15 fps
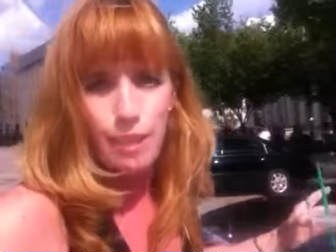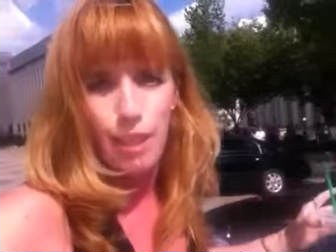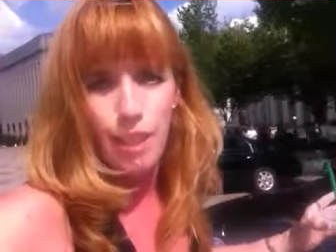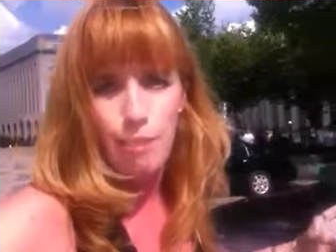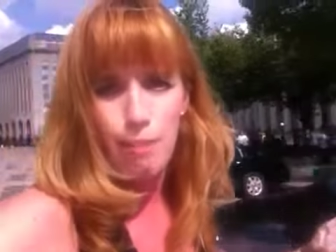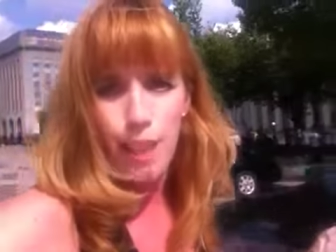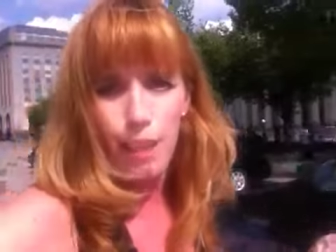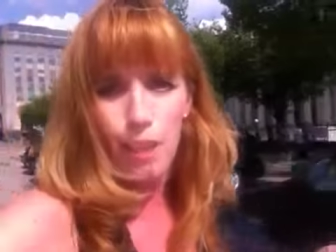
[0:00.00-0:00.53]
all
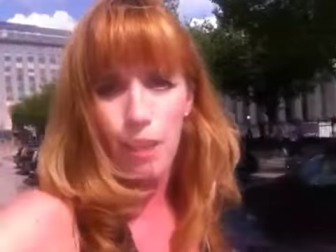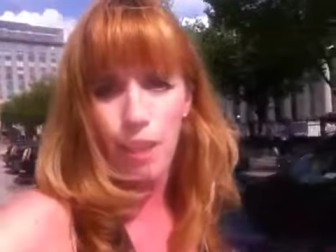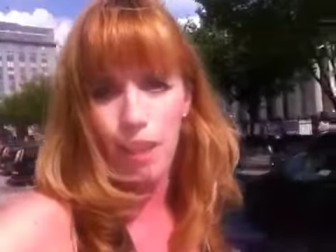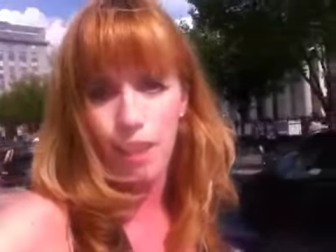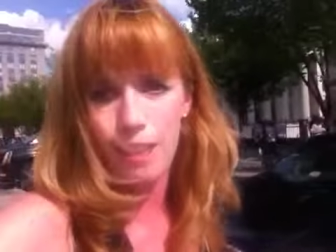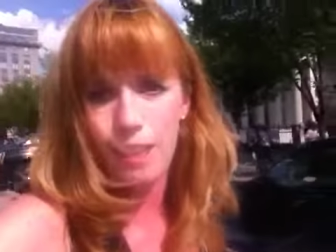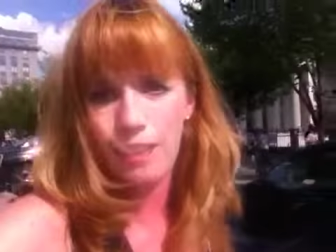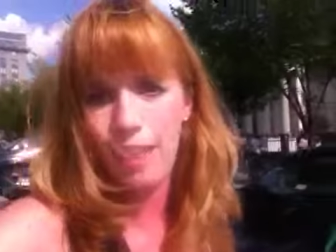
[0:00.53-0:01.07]
the black
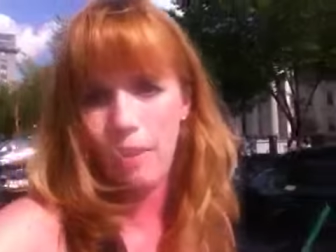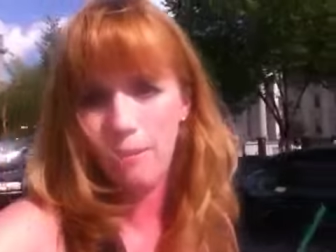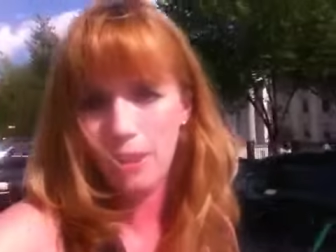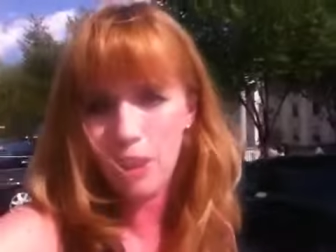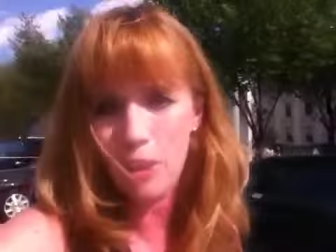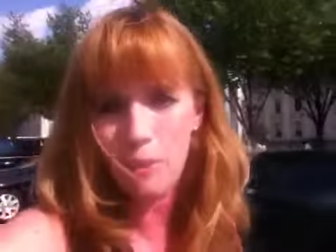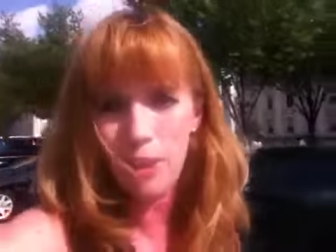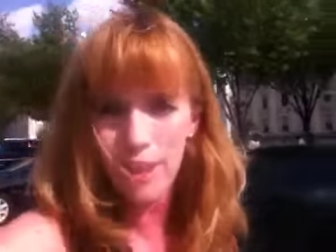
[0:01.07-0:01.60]
cars. That
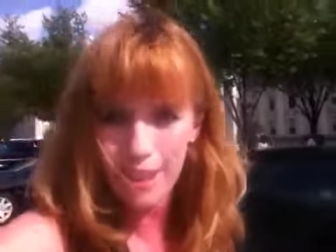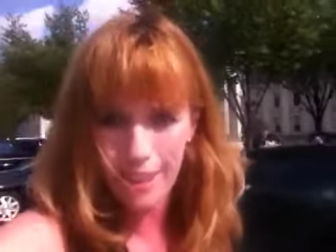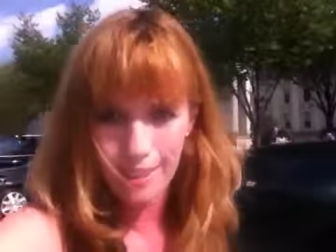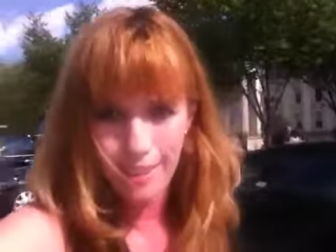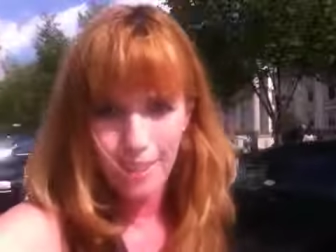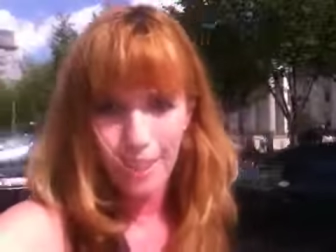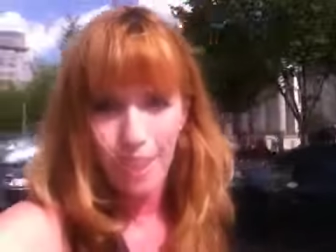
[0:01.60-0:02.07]
means they're working.